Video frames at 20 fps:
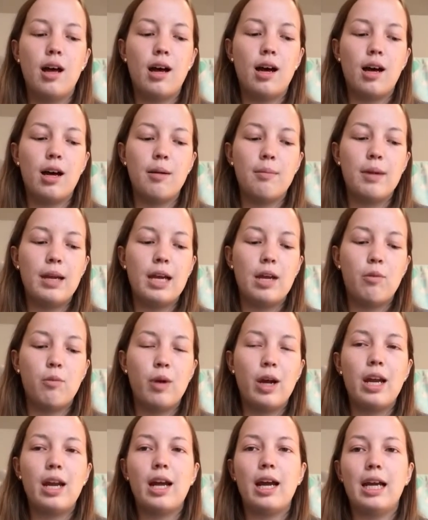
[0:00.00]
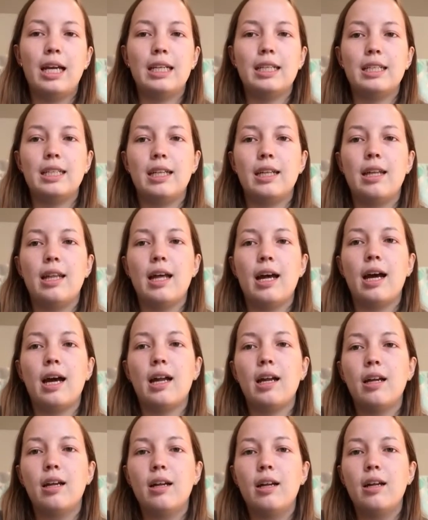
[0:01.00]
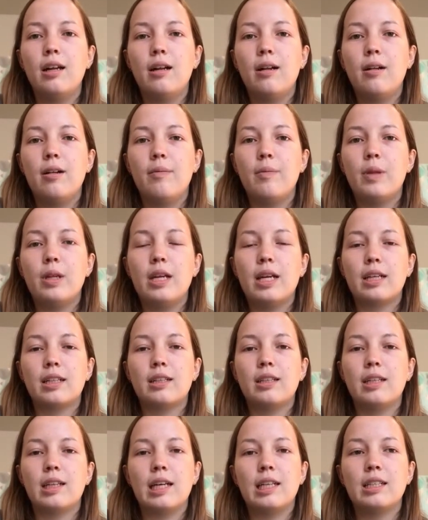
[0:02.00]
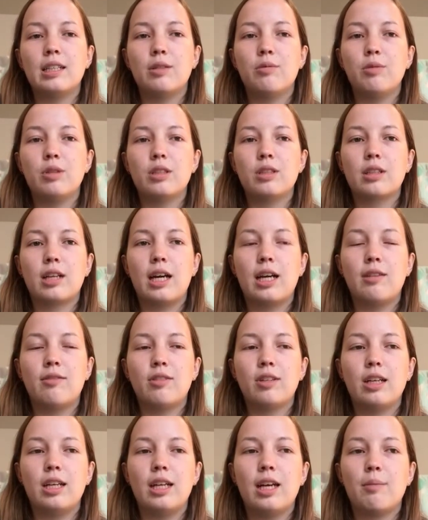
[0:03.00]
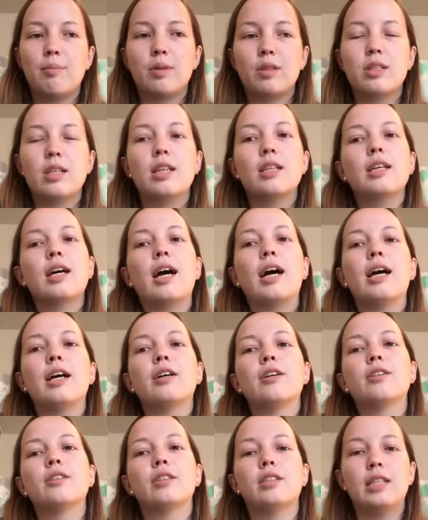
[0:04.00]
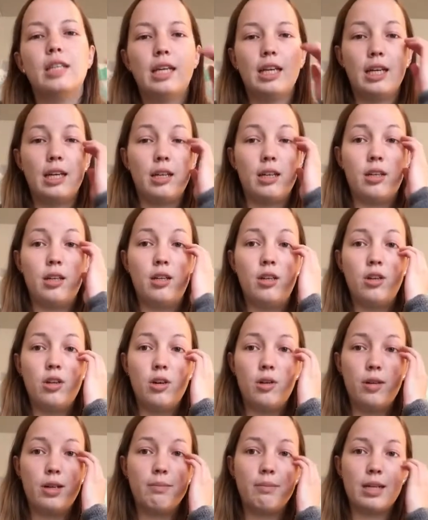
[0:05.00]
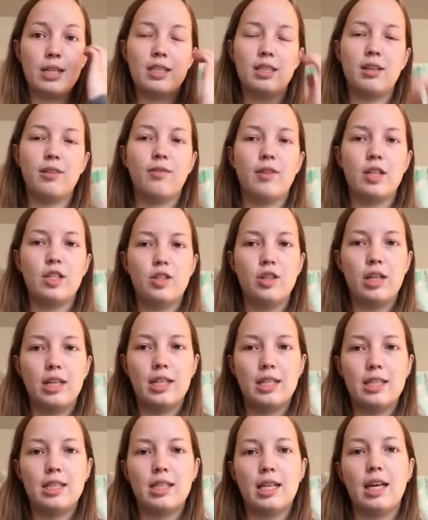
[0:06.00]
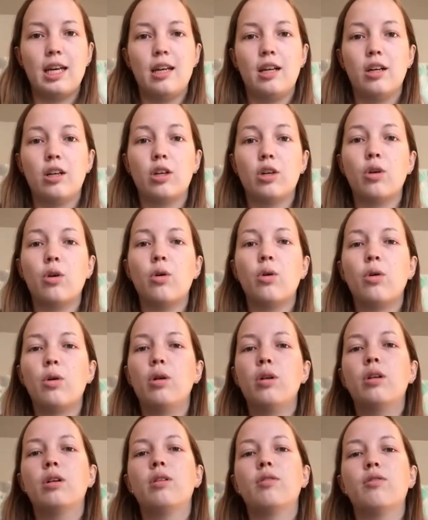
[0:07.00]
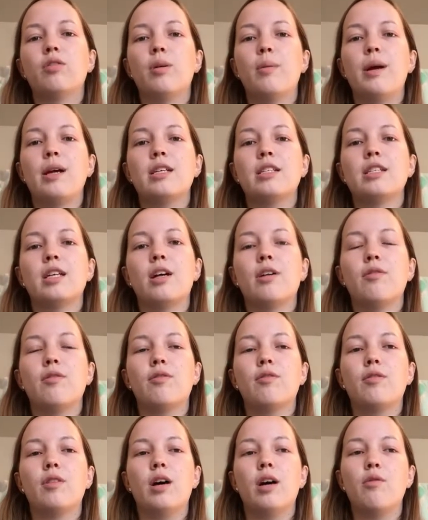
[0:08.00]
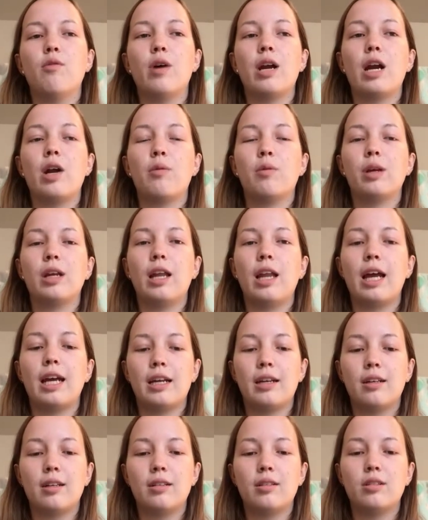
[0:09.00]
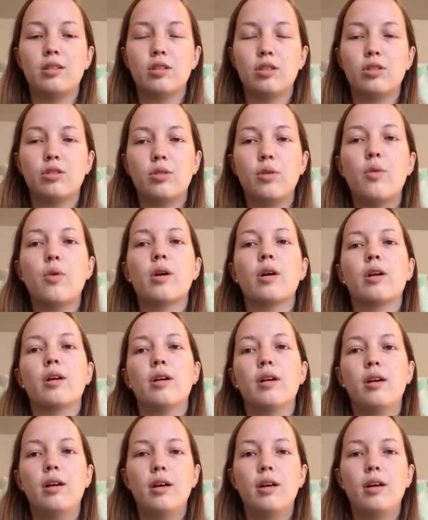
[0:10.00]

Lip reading: And when I did that, the next thing I did was kind of looking at percentiles and knowing myself. I tried to set a goal for myself of what I would like to score,